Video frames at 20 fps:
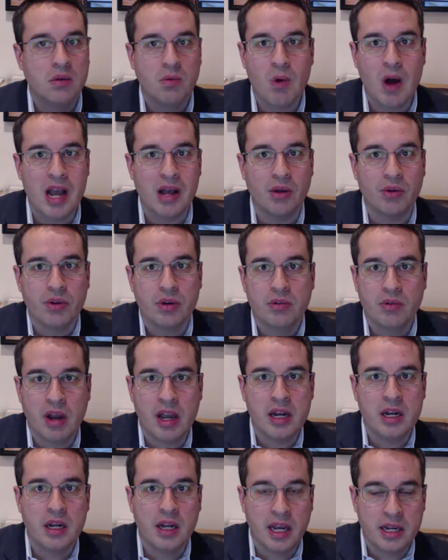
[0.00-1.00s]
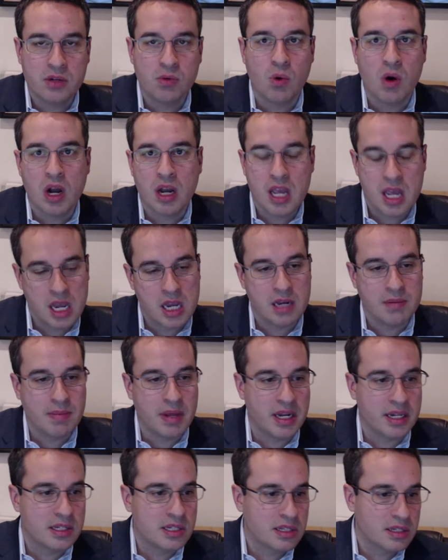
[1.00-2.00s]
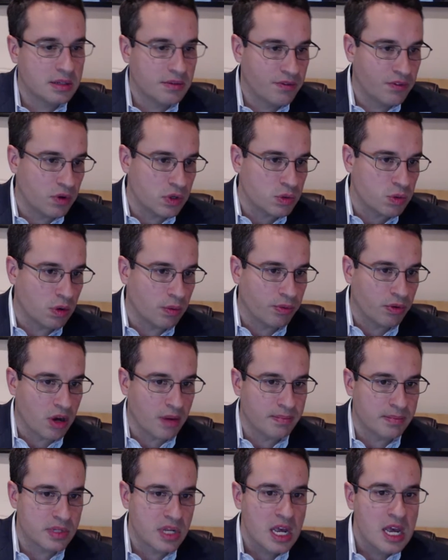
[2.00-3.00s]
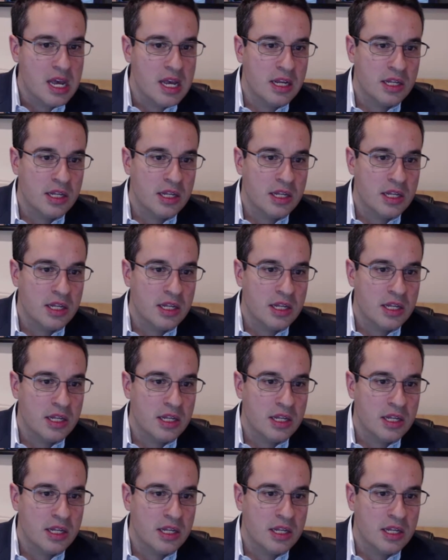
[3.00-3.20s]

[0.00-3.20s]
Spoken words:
Wild, right? I had to walk 8 minutes. First world problems.